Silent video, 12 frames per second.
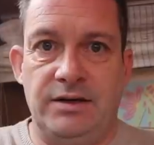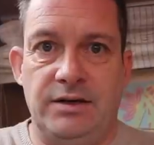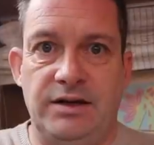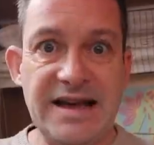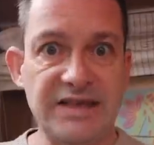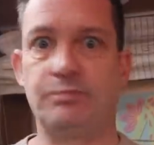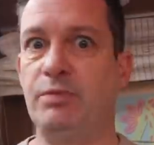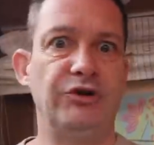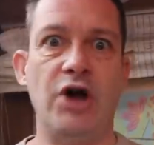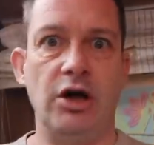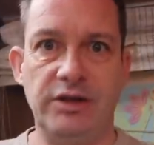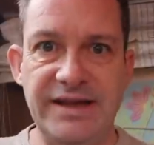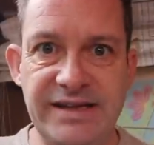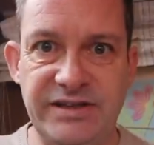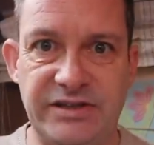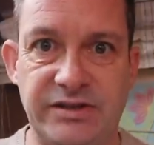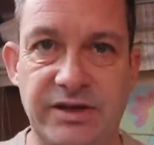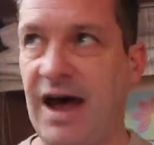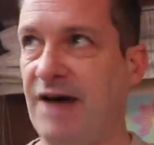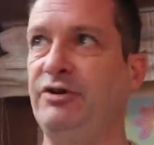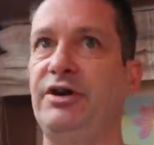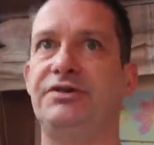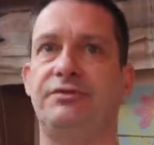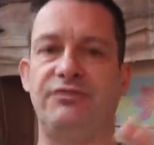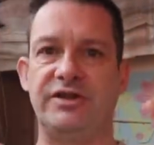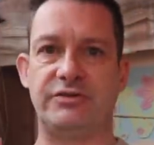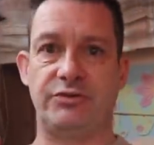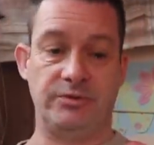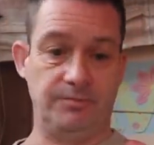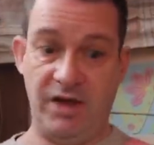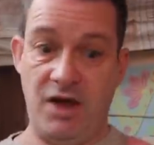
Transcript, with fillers: Last but not least, I've heard of this